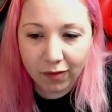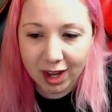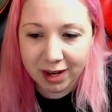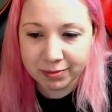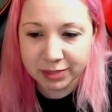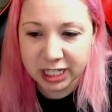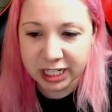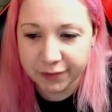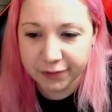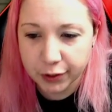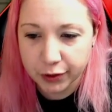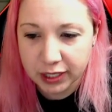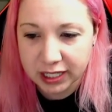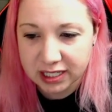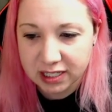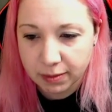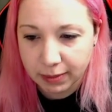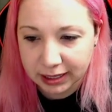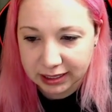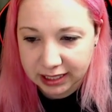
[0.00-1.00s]
I'm seeing a few
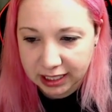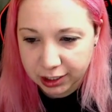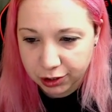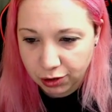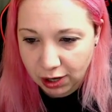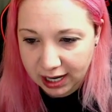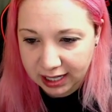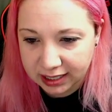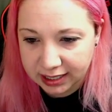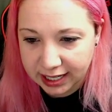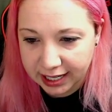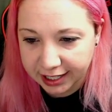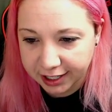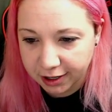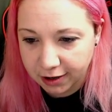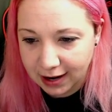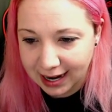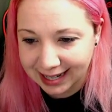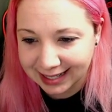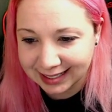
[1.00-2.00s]
things about that Dragon
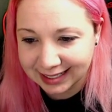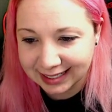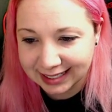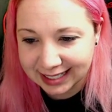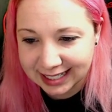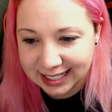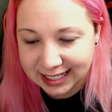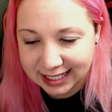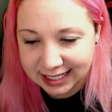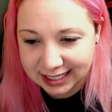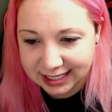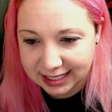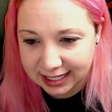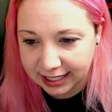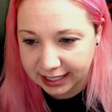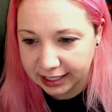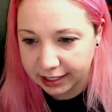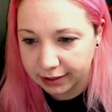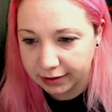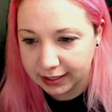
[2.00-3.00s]
Dagger. I need it.
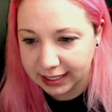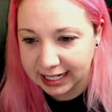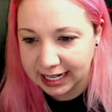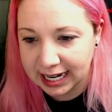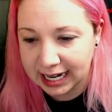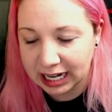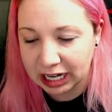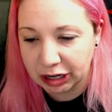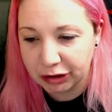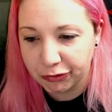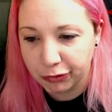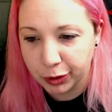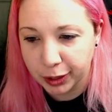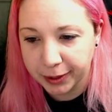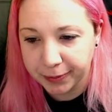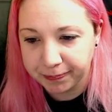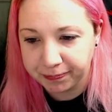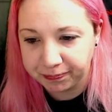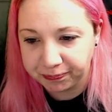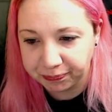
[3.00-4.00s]
I already have
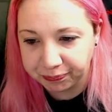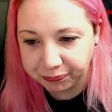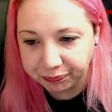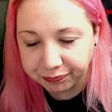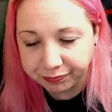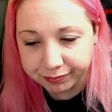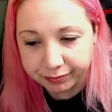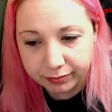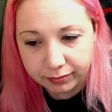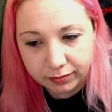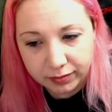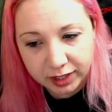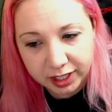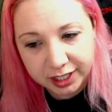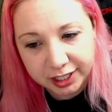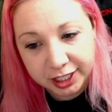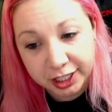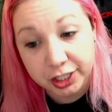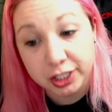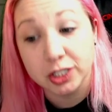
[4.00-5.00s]
one.
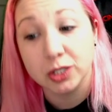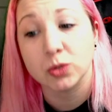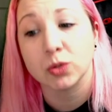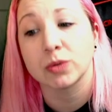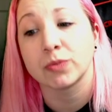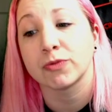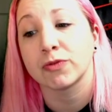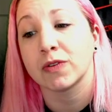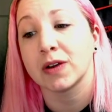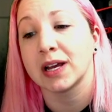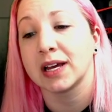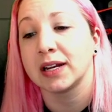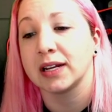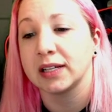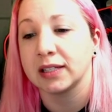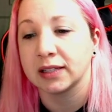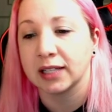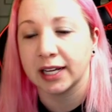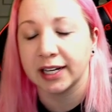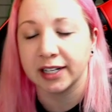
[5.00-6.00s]
Ninja Storm Red
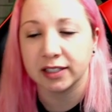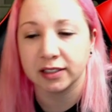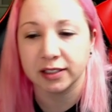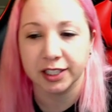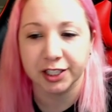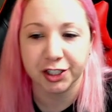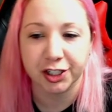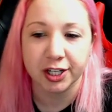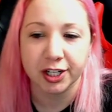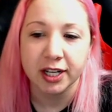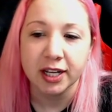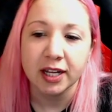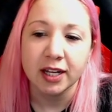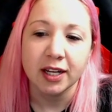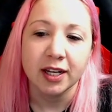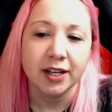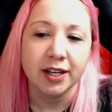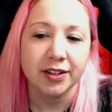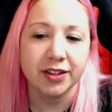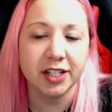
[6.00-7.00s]
in Lightning Collection.
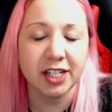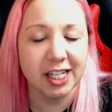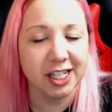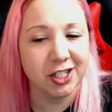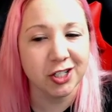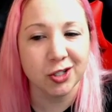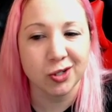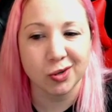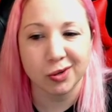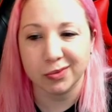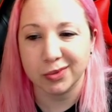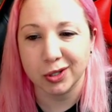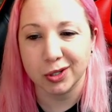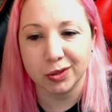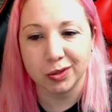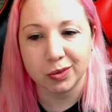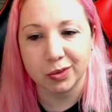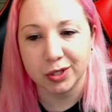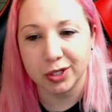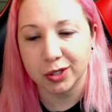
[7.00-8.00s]
The Ninja Storm
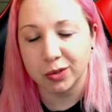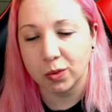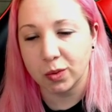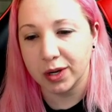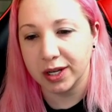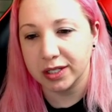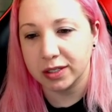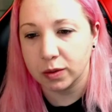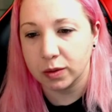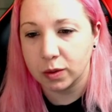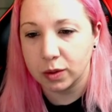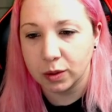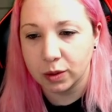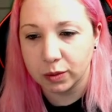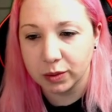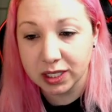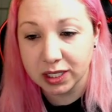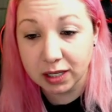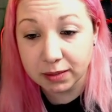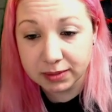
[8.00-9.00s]
suits were just way too cool.
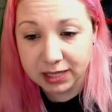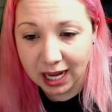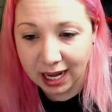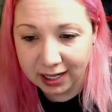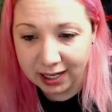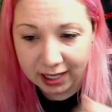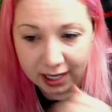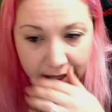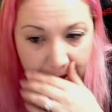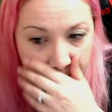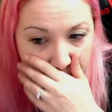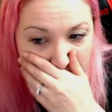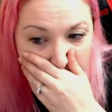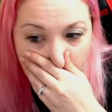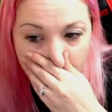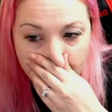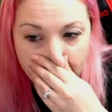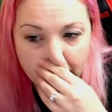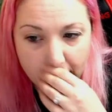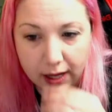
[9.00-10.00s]
What's up, Donnie? How you
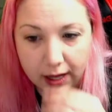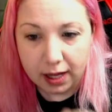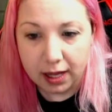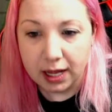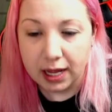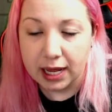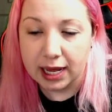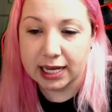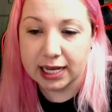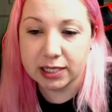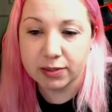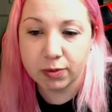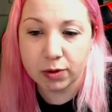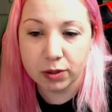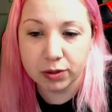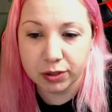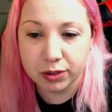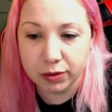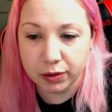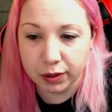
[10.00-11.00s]
doing? Hasbro
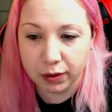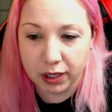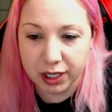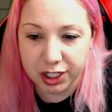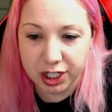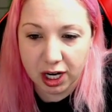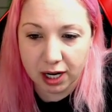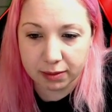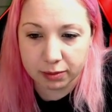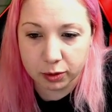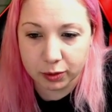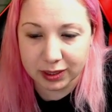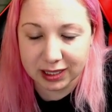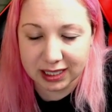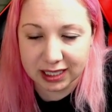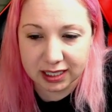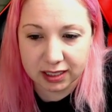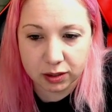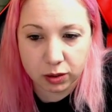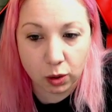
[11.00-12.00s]
is doing a great job with
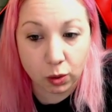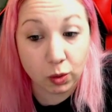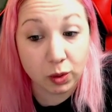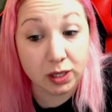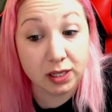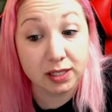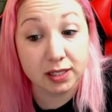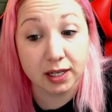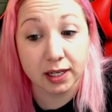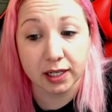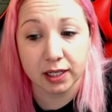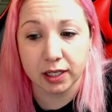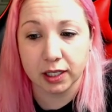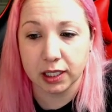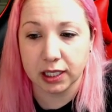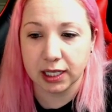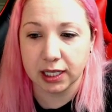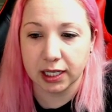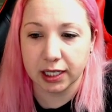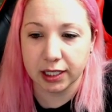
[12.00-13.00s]
the toys. I
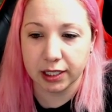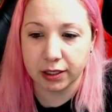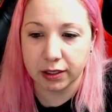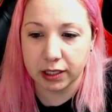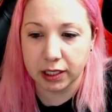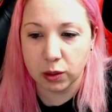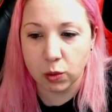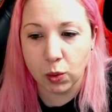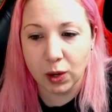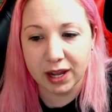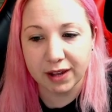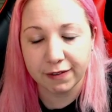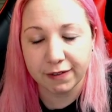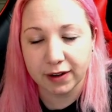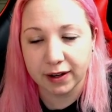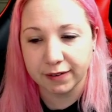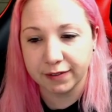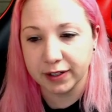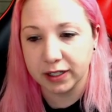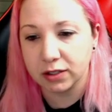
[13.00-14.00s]
agree. Wave
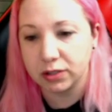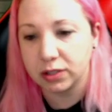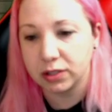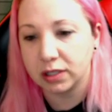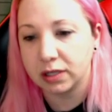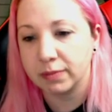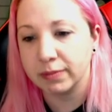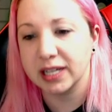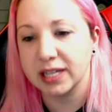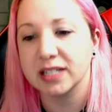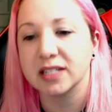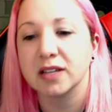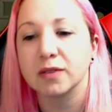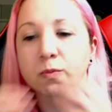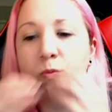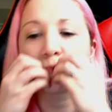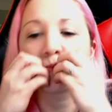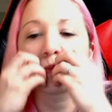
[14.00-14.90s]
5 figures look amazing.